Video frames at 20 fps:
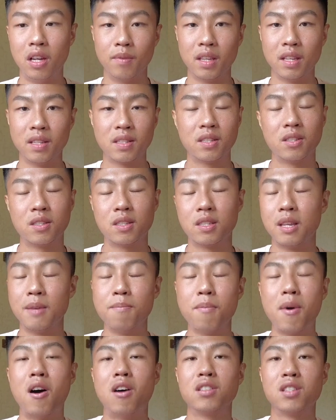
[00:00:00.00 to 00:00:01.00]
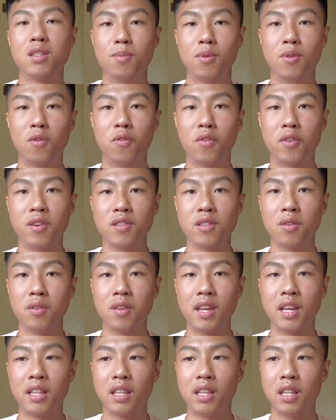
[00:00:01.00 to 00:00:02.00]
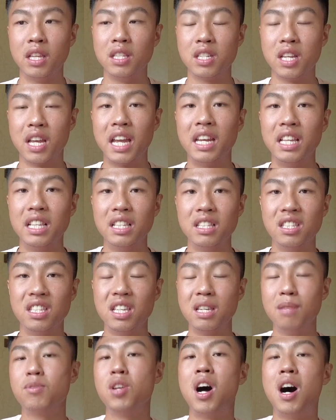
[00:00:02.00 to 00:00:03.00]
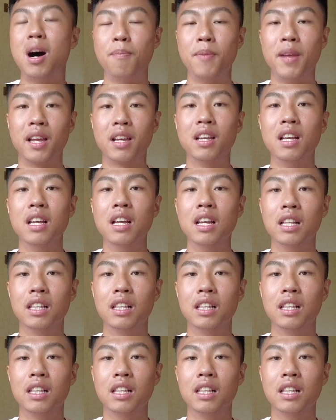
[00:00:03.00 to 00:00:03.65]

It's just impossible for us to get into any deep topic